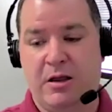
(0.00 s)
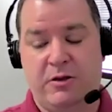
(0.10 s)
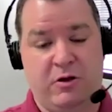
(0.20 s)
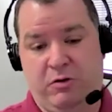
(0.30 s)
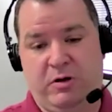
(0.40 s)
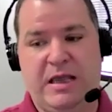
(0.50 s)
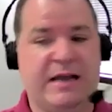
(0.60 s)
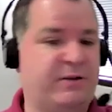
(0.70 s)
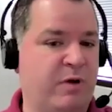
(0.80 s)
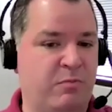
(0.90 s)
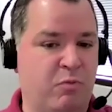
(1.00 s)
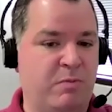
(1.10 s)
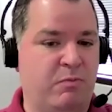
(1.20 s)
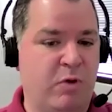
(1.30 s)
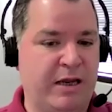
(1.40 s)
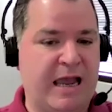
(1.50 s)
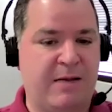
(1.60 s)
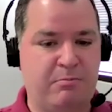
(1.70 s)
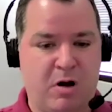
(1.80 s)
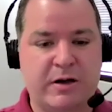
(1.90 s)
that, yes, we
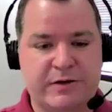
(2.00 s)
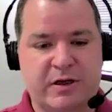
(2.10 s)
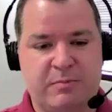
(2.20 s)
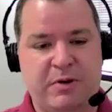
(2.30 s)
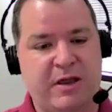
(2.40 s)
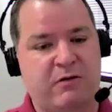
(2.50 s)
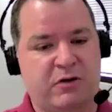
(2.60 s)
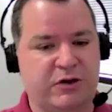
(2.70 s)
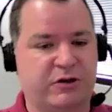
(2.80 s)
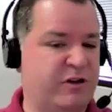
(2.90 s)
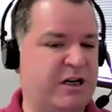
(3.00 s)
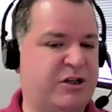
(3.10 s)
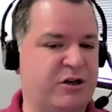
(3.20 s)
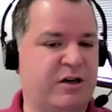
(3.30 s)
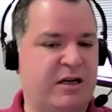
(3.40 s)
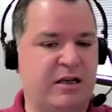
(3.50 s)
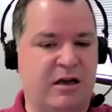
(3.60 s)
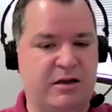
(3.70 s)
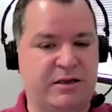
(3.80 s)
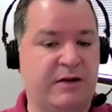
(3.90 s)
can monitor, but they're also traditionally
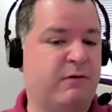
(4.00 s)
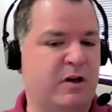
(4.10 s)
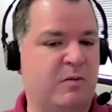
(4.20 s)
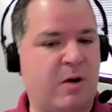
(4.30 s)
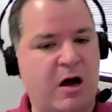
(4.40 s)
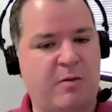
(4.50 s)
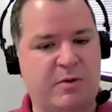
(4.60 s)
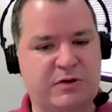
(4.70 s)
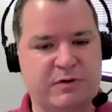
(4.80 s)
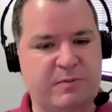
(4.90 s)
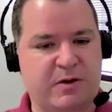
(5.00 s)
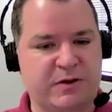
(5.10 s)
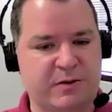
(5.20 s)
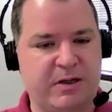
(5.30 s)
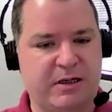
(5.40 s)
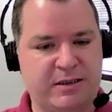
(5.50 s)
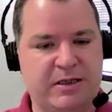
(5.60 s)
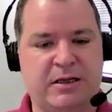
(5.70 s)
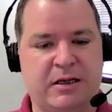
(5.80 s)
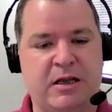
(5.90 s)
a different department's
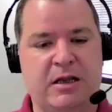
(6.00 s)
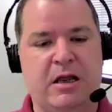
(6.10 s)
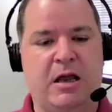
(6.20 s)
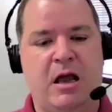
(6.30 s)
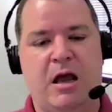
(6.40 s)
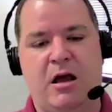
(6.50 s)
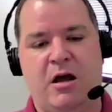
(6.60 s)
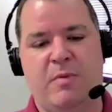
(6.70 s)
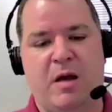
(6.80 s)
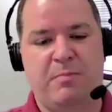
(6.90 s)
responsibility. And